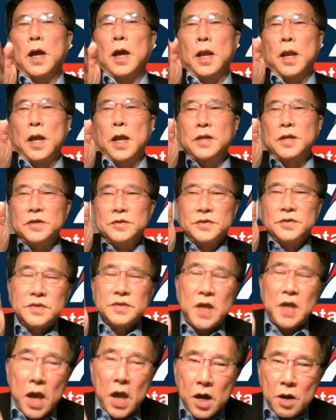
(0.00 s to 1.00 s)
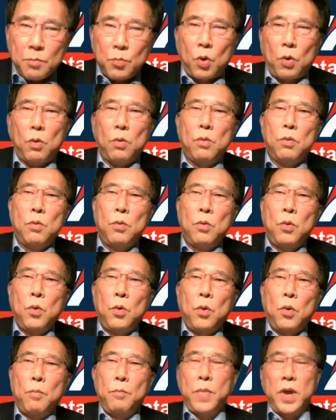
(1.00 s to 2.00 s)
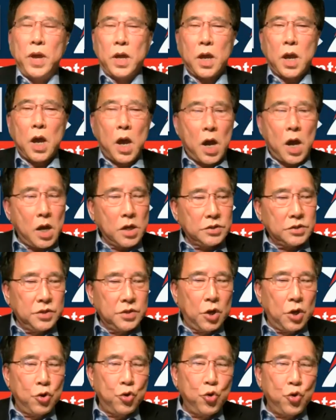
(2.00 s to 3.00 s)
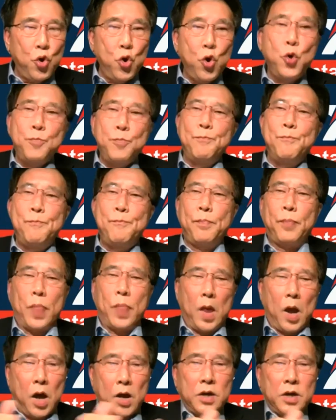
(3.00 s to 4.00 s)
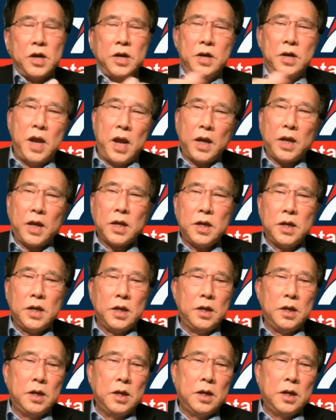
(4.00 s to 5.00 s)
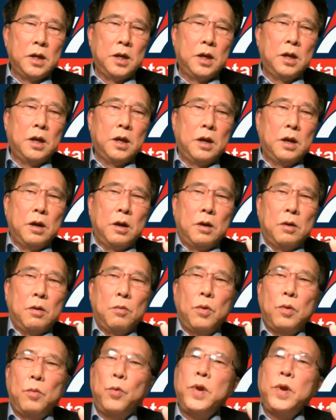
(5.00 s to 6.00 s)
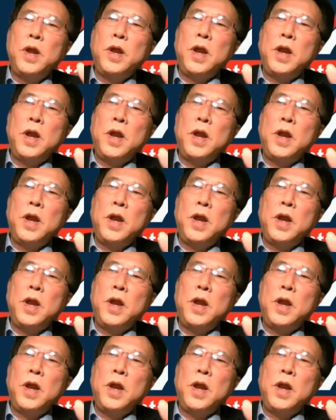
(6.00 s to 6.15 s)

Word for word: And it is terrible because the room on the deck, well, we